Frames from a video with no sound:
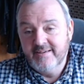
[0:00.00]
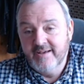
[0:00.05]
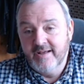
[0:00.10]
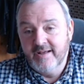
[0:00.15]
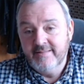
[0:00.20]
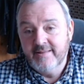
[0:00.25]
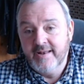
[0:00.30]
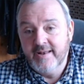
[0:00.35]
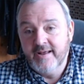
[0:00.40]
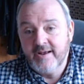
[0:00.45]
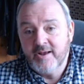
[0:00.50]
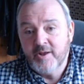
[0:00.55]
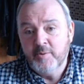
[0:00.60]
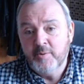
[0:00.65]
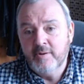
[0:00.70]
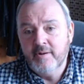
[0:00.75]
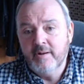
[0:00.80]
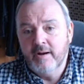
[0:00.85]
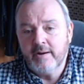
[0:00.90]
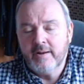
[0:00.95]
and then
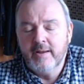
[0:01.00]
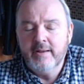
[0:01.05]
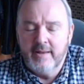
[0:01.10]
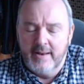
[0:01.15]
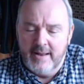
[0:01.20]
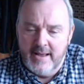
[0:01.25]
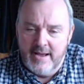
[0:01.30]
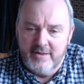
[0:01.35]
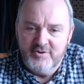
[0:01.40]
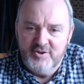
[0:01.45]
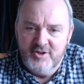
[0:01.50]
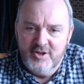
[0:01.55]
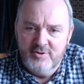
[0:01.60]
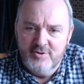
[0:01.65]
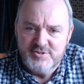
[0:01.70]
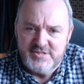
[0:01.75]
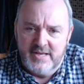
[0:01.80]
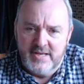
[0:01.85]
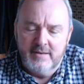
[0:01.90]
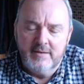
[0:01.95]
I can get out and
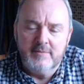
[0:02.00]
use it.